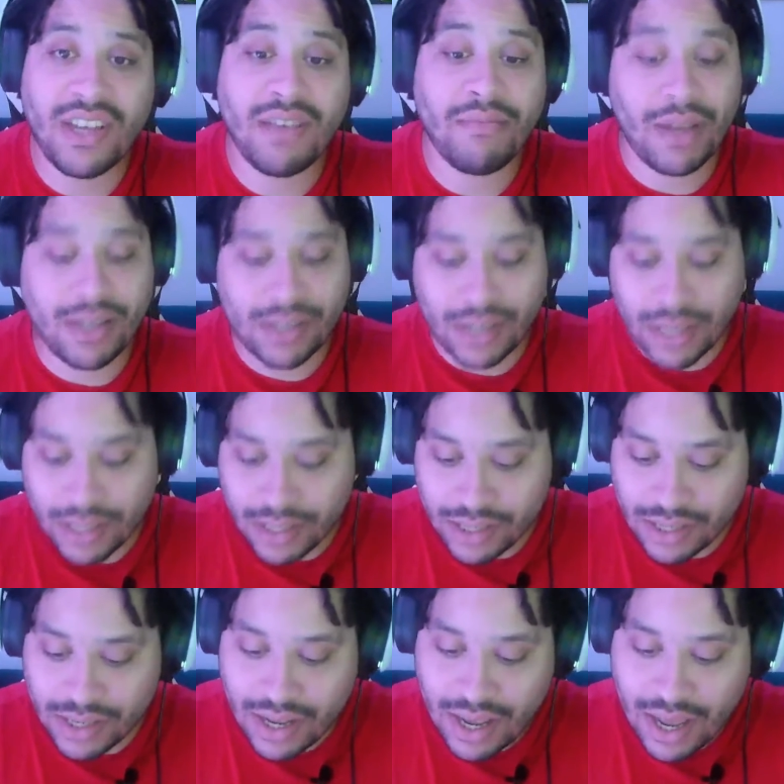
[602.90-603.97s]
It makes sense.
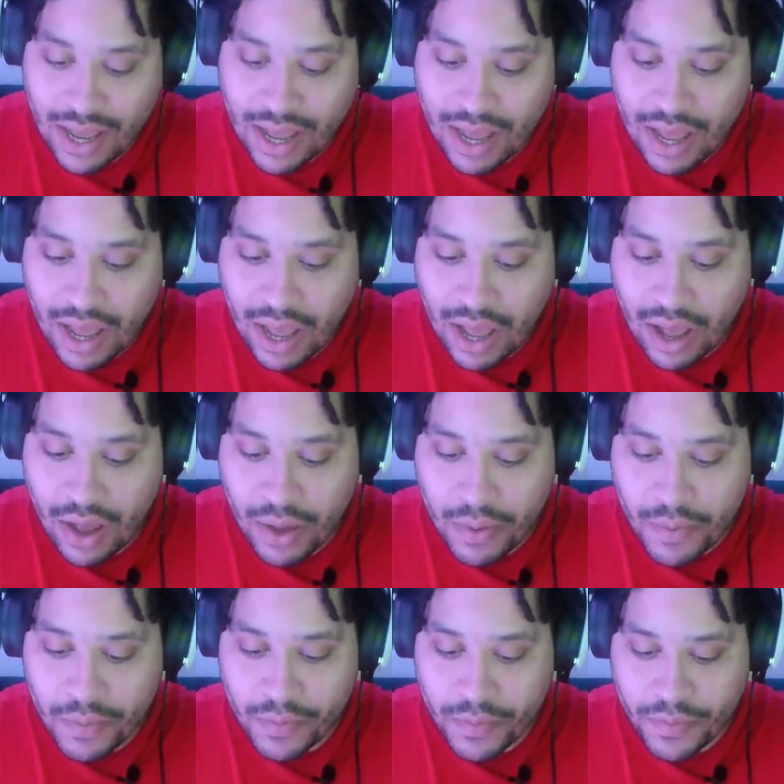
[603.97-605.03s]
Um,